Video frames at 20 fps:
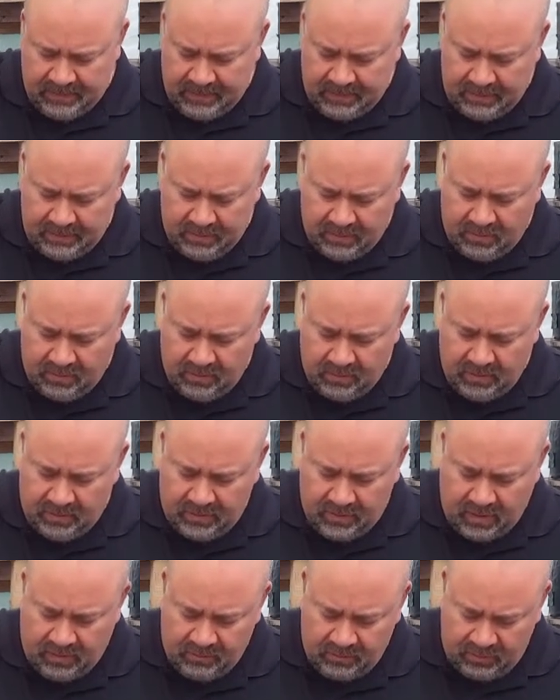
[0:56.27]
So
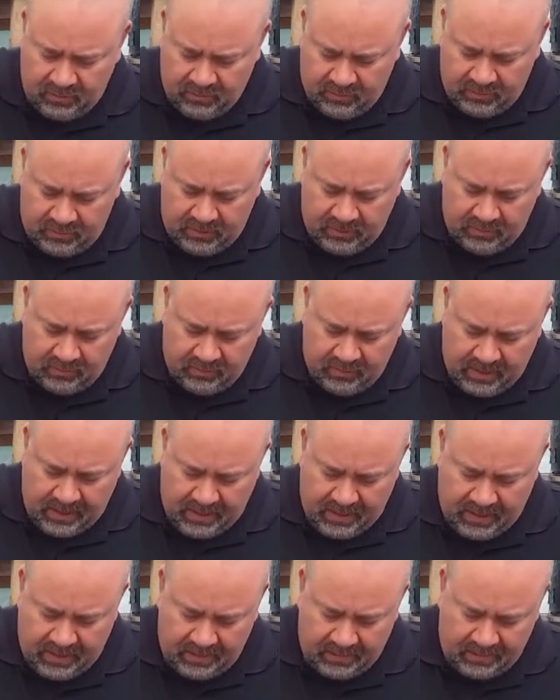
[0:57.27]
it's always good
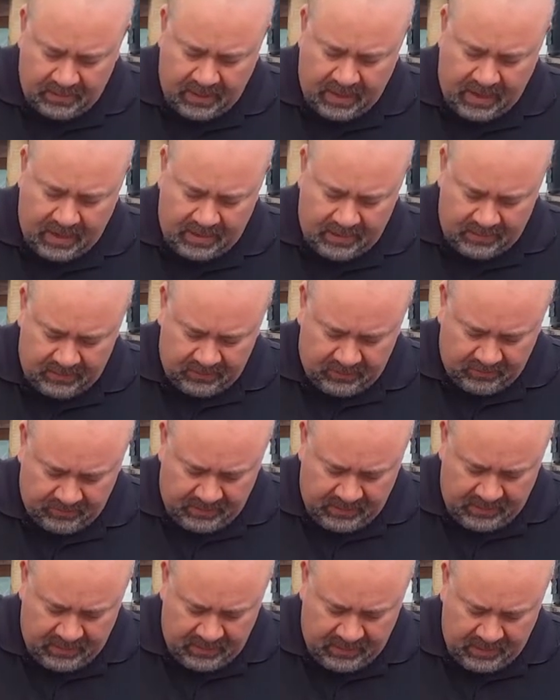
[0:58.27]
to add in
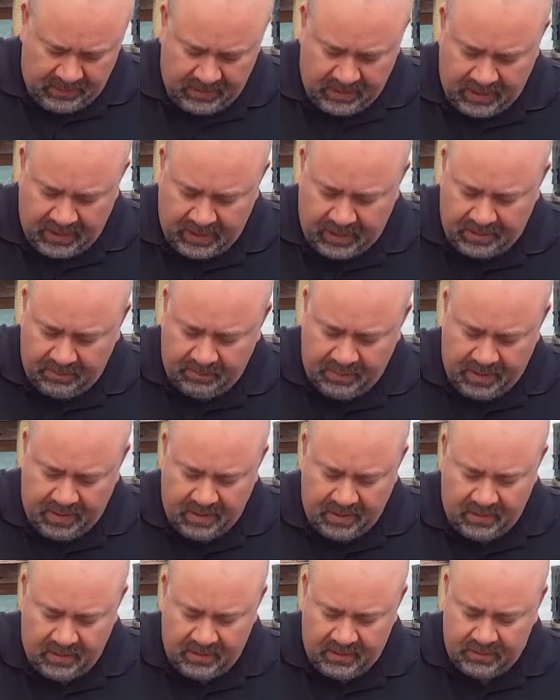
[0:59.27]
something like
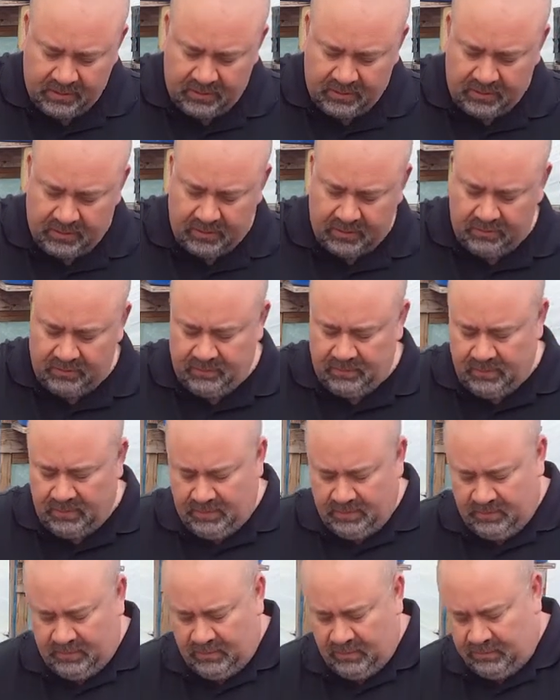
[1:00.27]
perlite or
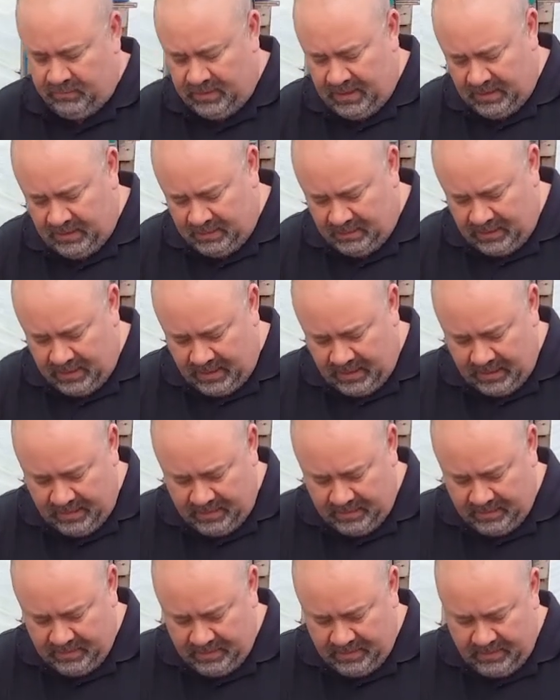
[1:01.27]
something
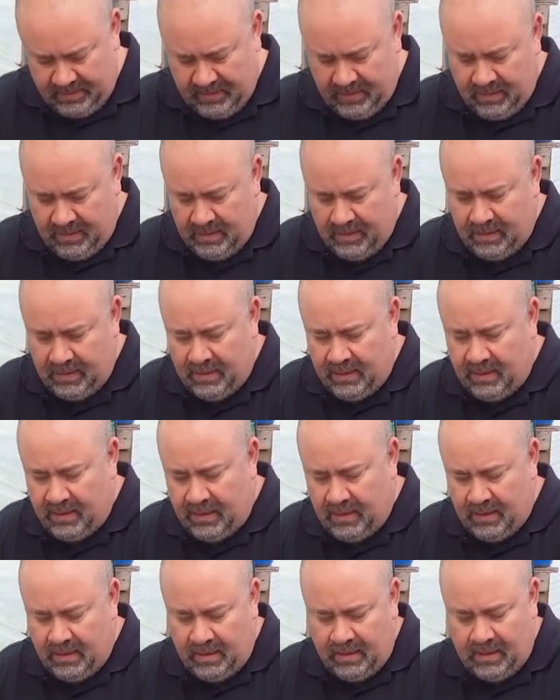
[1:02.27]
that'll
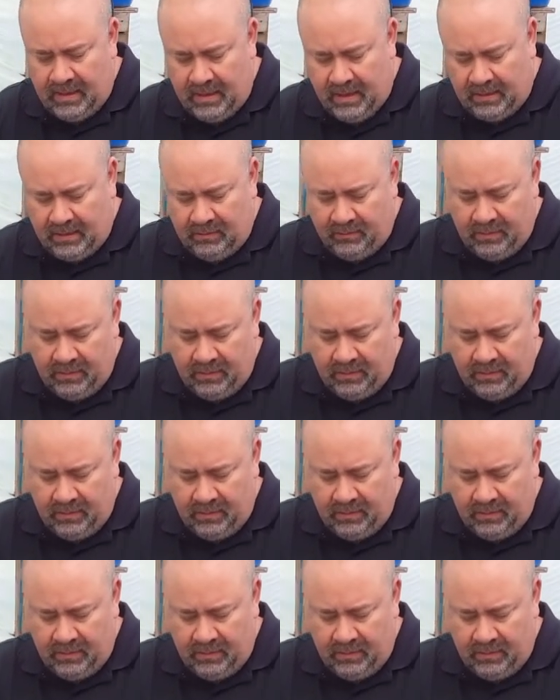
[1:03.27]
get the